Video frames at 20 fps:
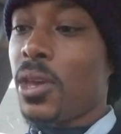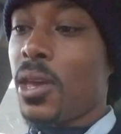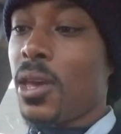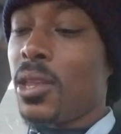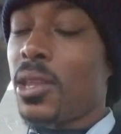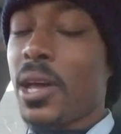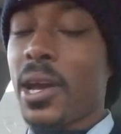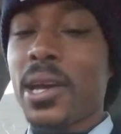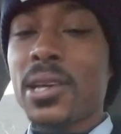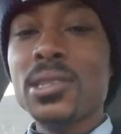
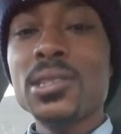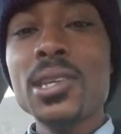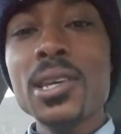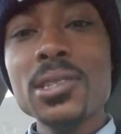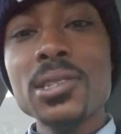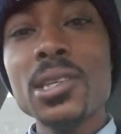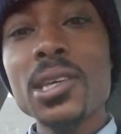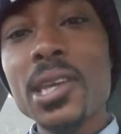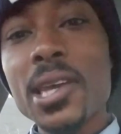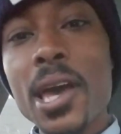like I
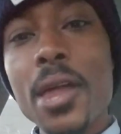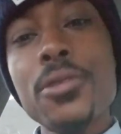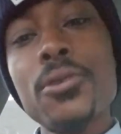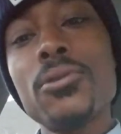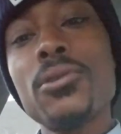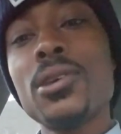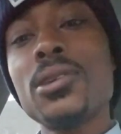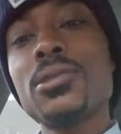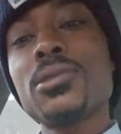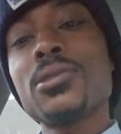said,
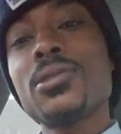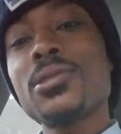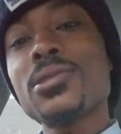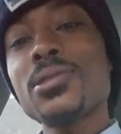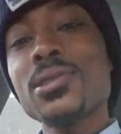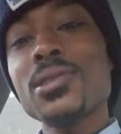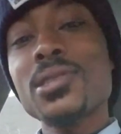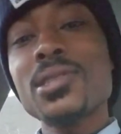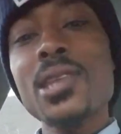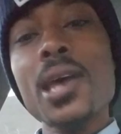togetherness.
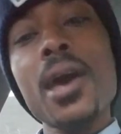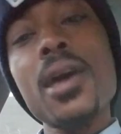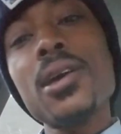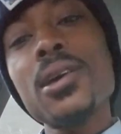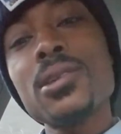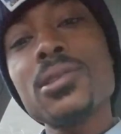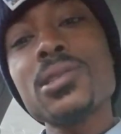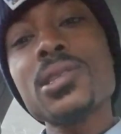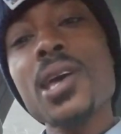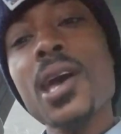This is not
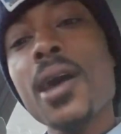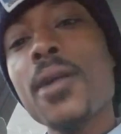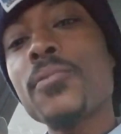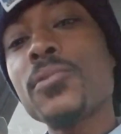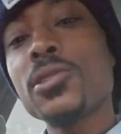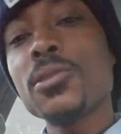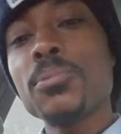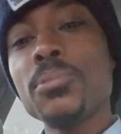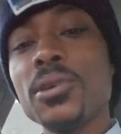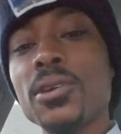a time
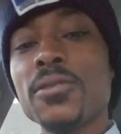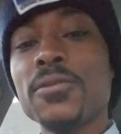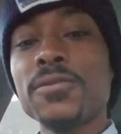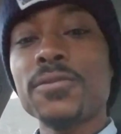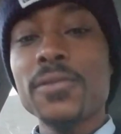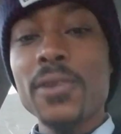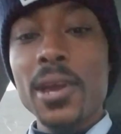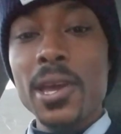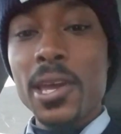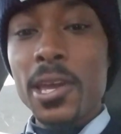to be
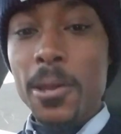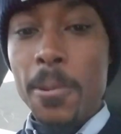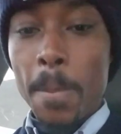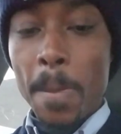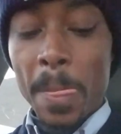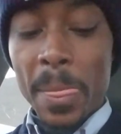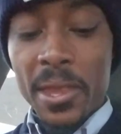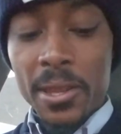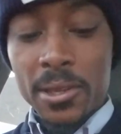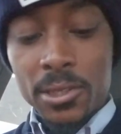afraid.
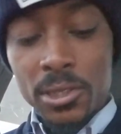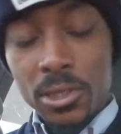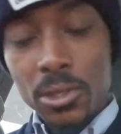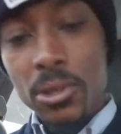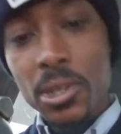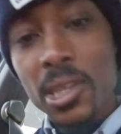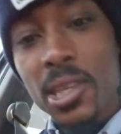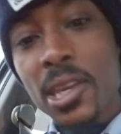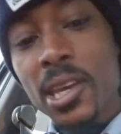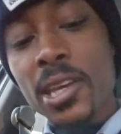So
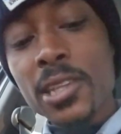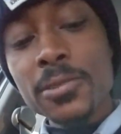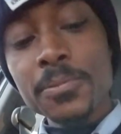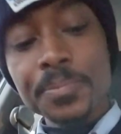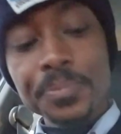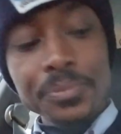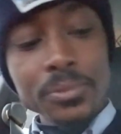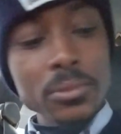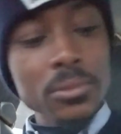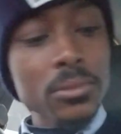again,
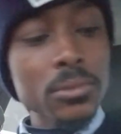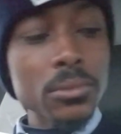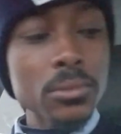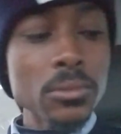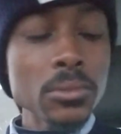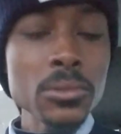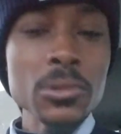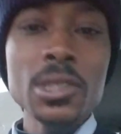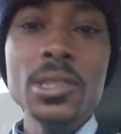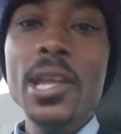
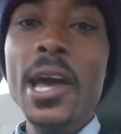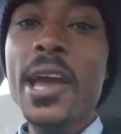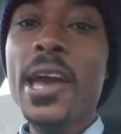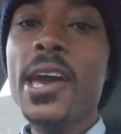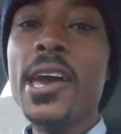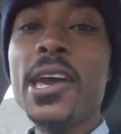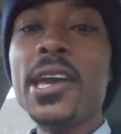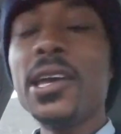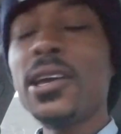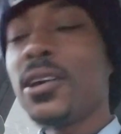like,
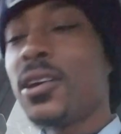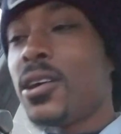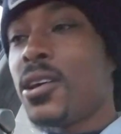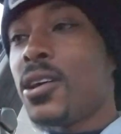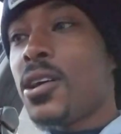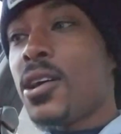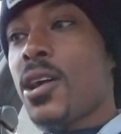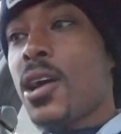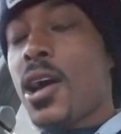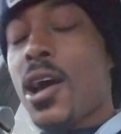hey,
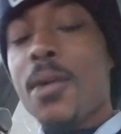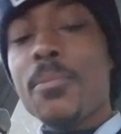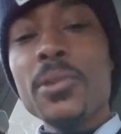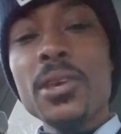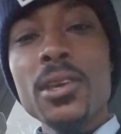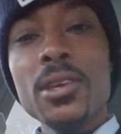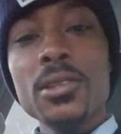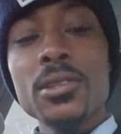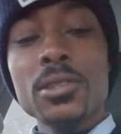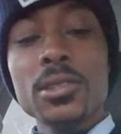
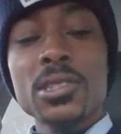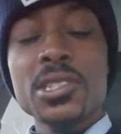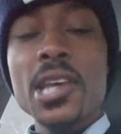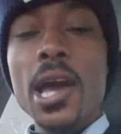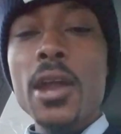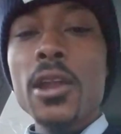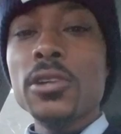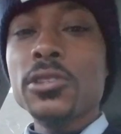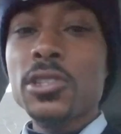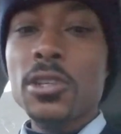
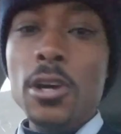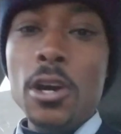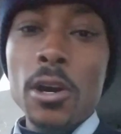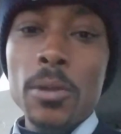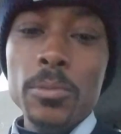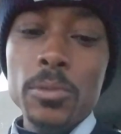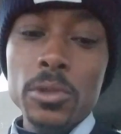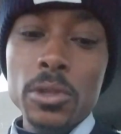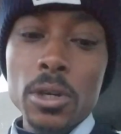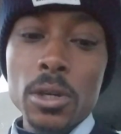shout out
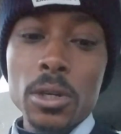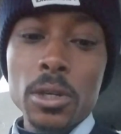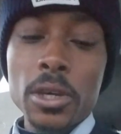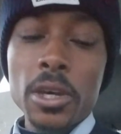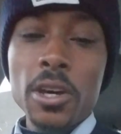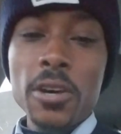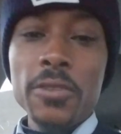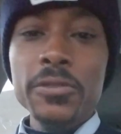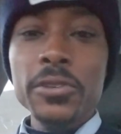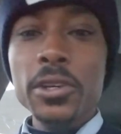to the
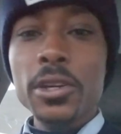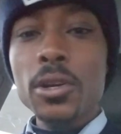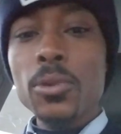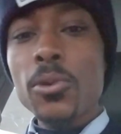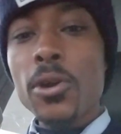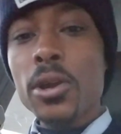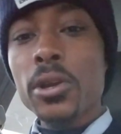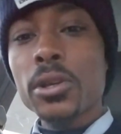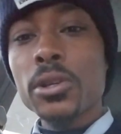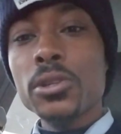healthcare
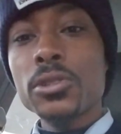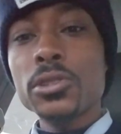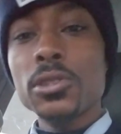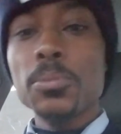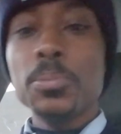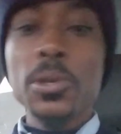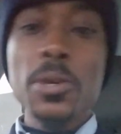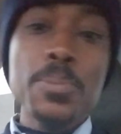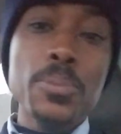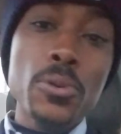workers, the
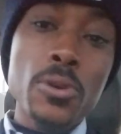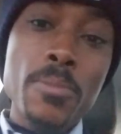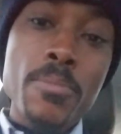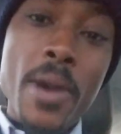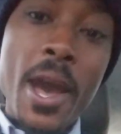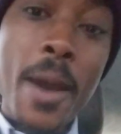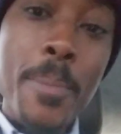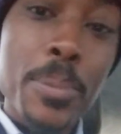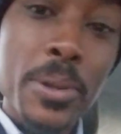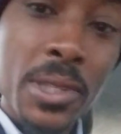people in
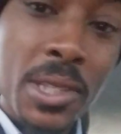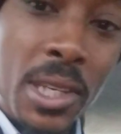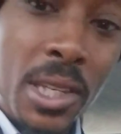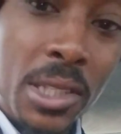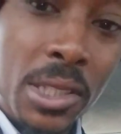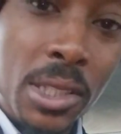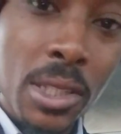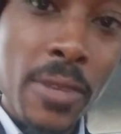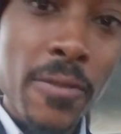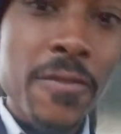my
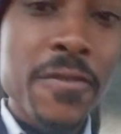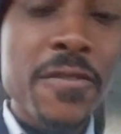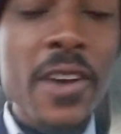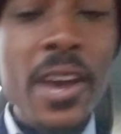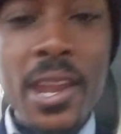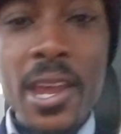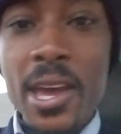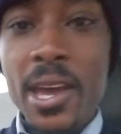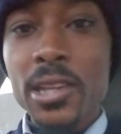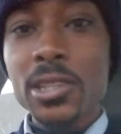position,
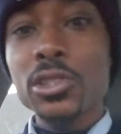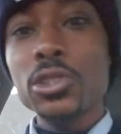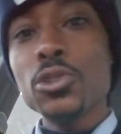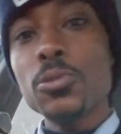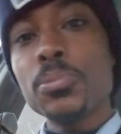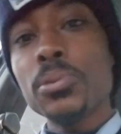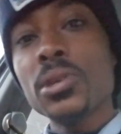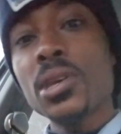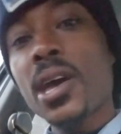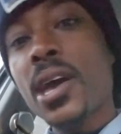FedEx,
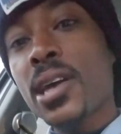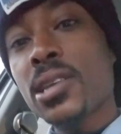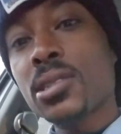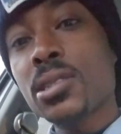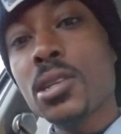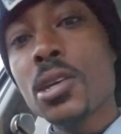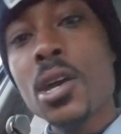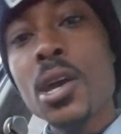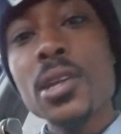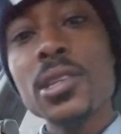
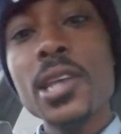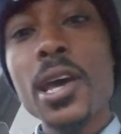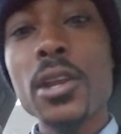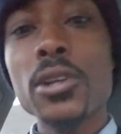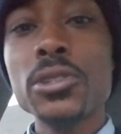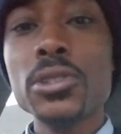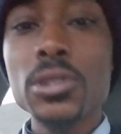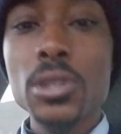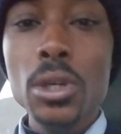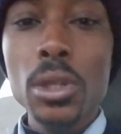UPS, that are
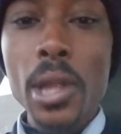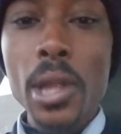still